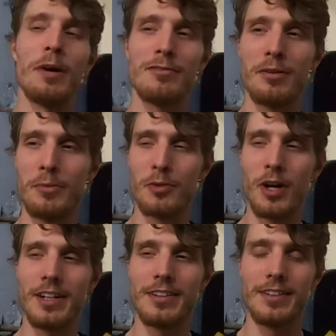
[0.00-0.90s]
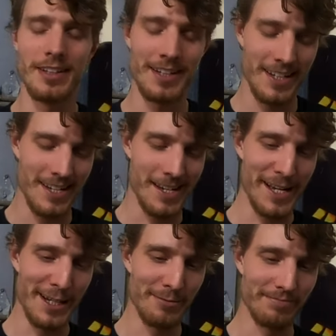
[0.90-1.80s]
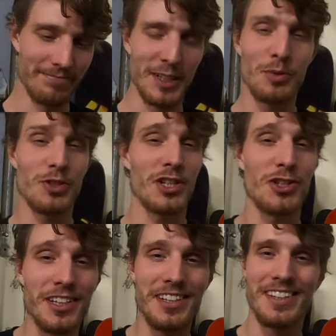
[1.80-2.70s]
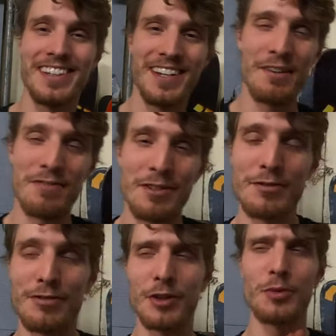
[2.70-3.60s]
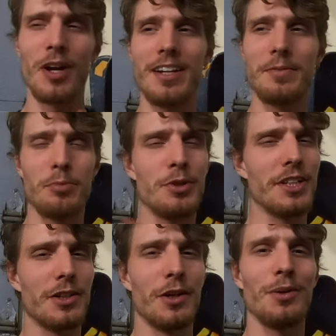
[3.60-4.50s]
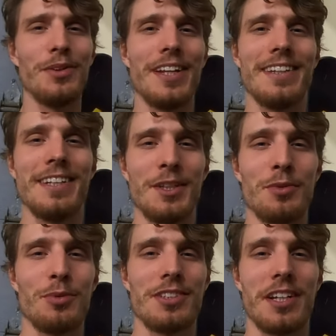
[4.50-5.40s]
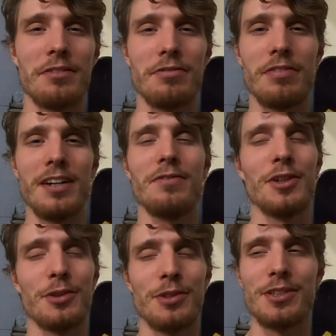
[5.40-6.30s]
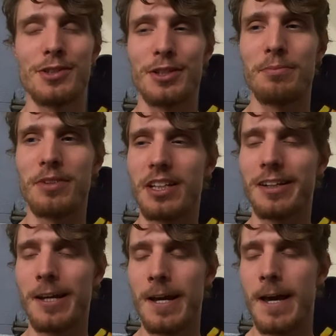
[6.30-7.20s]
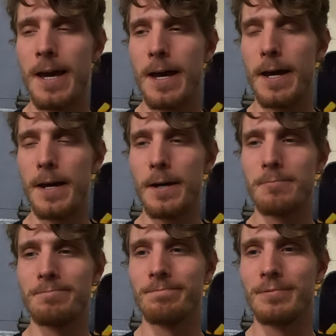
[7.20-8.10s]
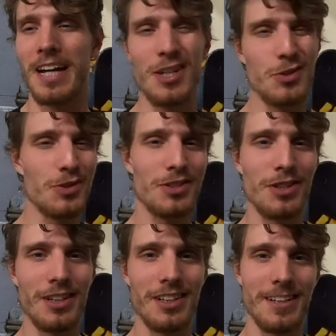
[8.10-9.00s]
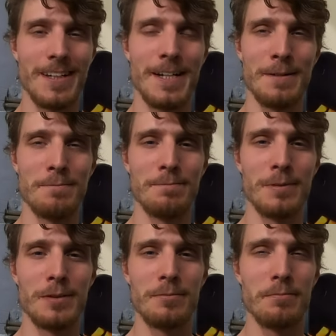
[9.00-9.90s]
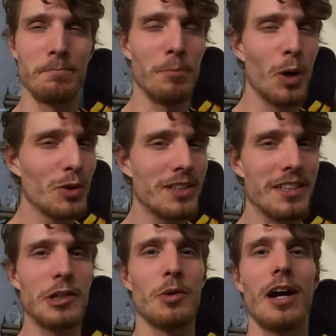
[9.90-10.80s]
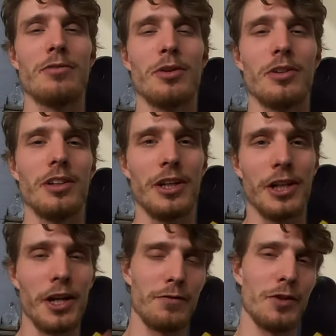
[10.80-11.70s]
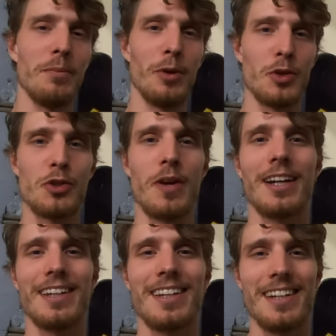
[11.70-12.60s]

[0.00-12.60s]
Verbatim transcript: back from the ride. Um, it was actually a very fun ride, pretty cold. At the end, it was like five degrees or something. Um, as you saw, um, mostly gravel, a lot of double track,